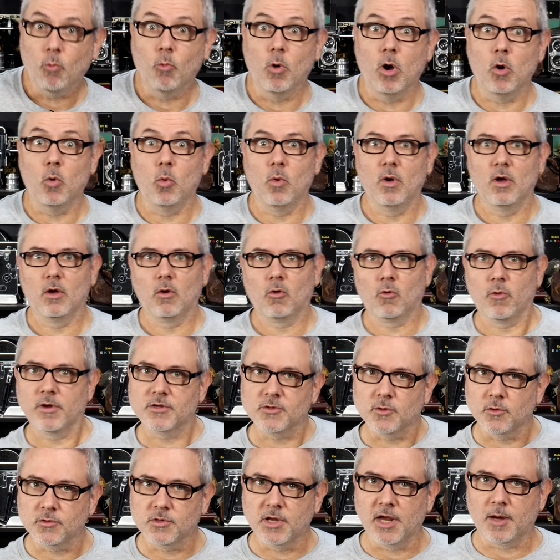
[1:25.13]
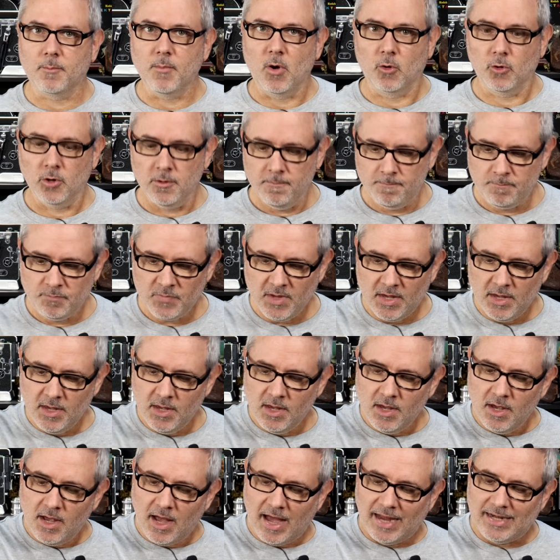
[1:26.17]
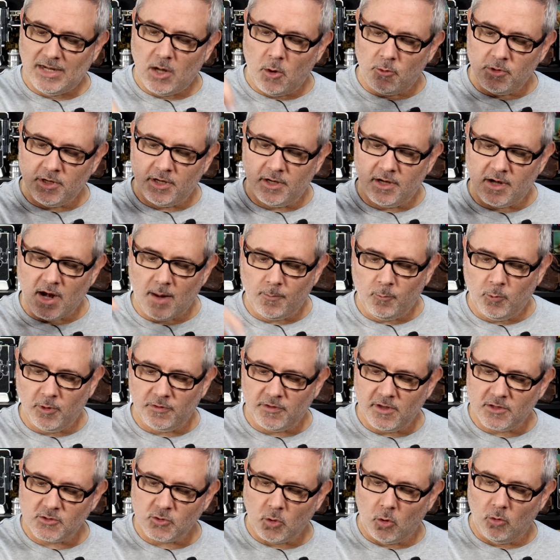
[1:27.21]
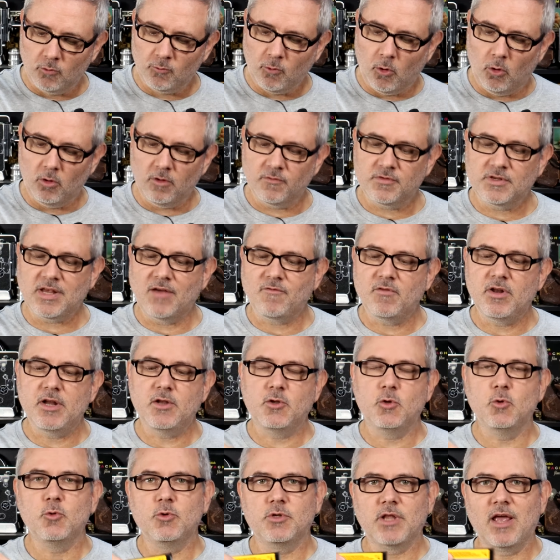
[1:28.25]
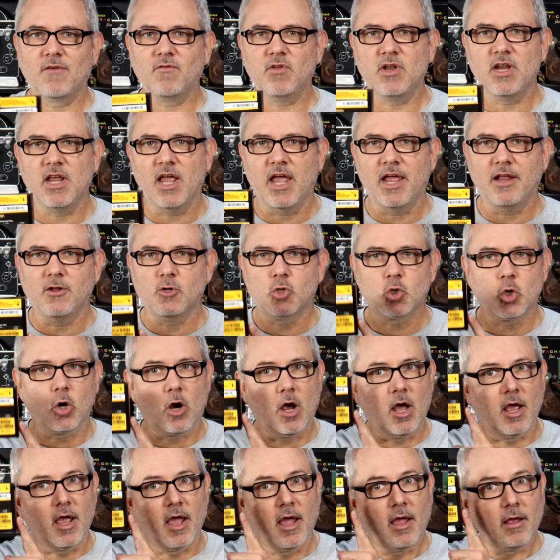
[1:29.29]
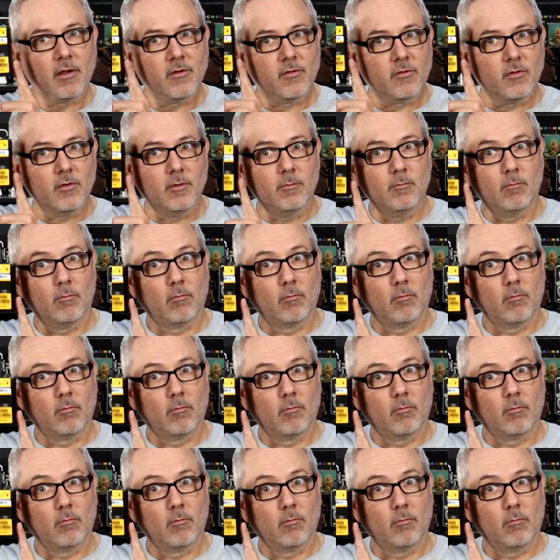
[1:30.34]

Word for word: whoa, crystal sync motor. I loaded it up with this old roll of 7278 Tri-X,